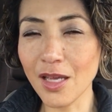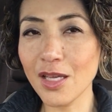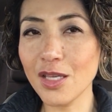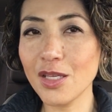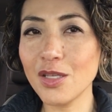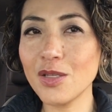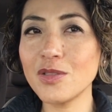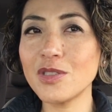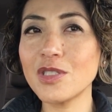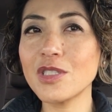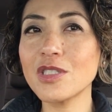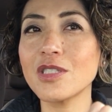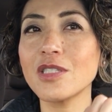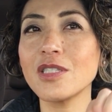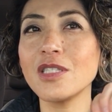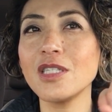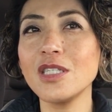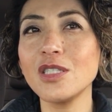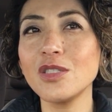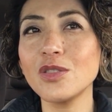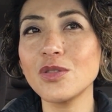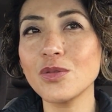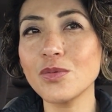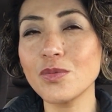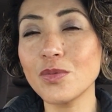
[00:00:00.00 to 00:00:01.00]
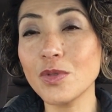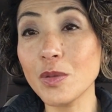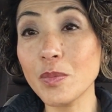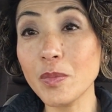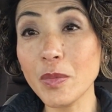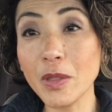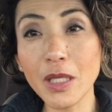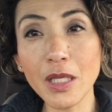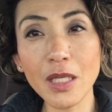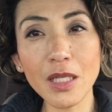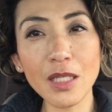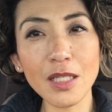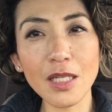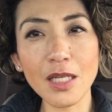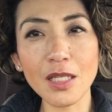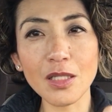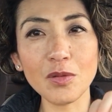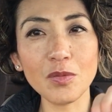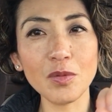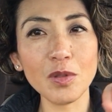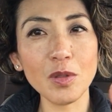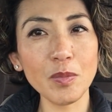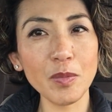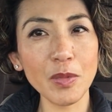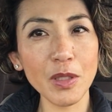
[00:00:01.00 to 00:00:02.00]
You just need to repeat
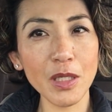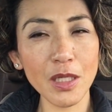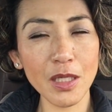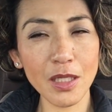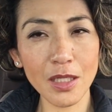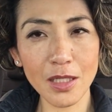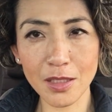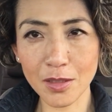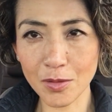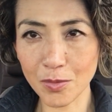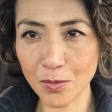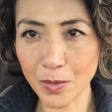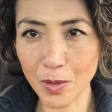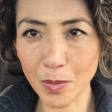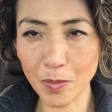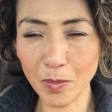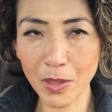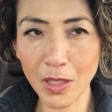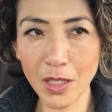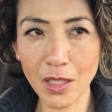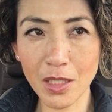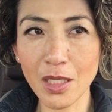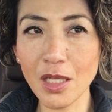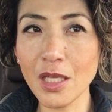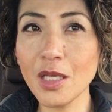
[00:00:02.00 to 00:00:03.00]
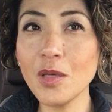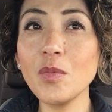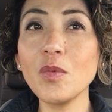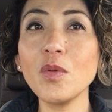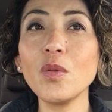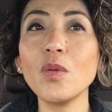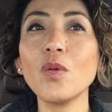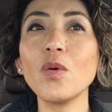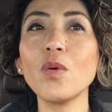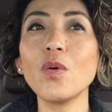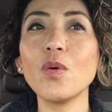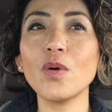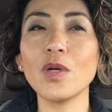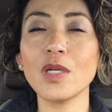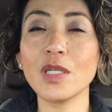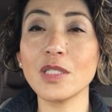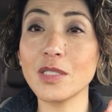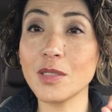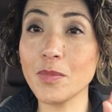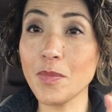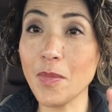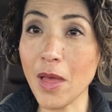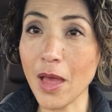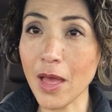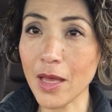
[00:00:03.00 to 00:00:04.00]
and repeat and repeat, even though
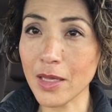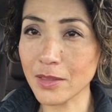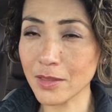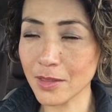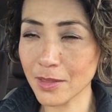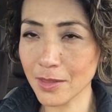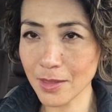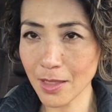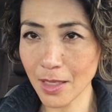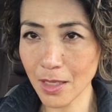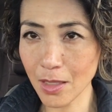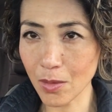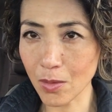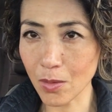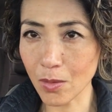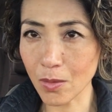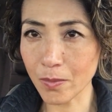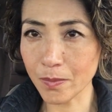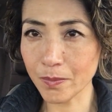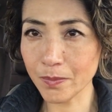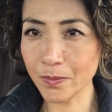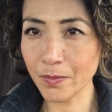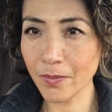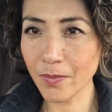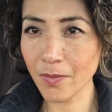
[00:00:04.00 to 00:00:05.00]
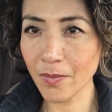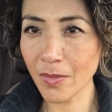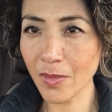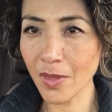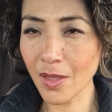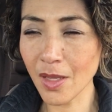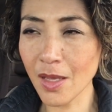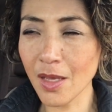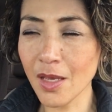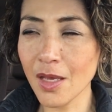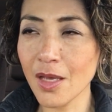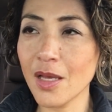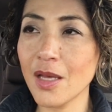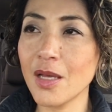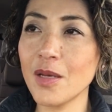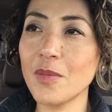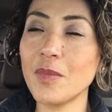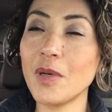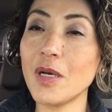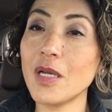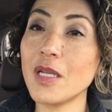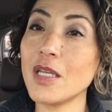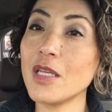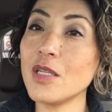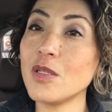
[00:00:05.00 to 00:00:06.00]
it's a bad cycle.
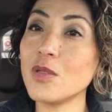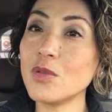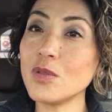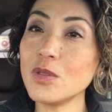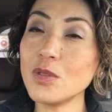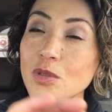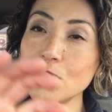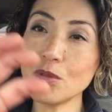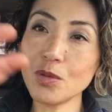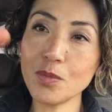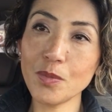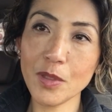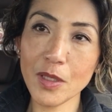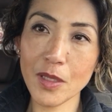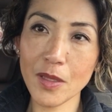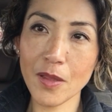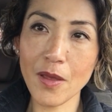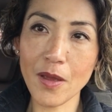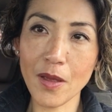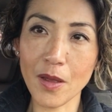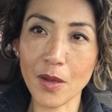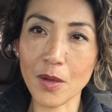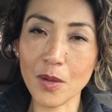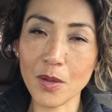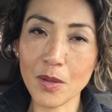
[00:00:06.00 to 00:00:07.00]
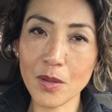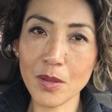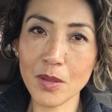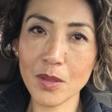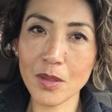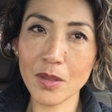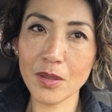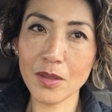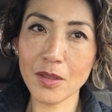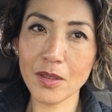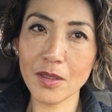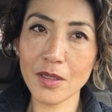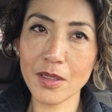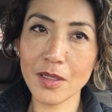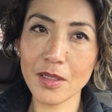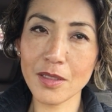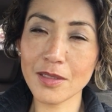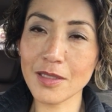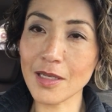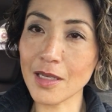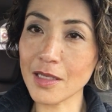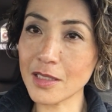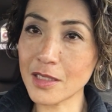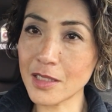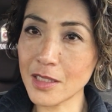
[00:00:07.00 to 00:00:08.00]
But in order to be there,
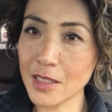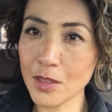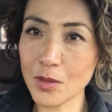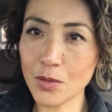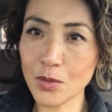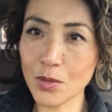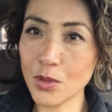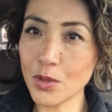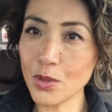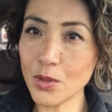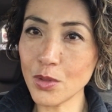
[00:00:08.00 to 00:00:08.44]
it's ideal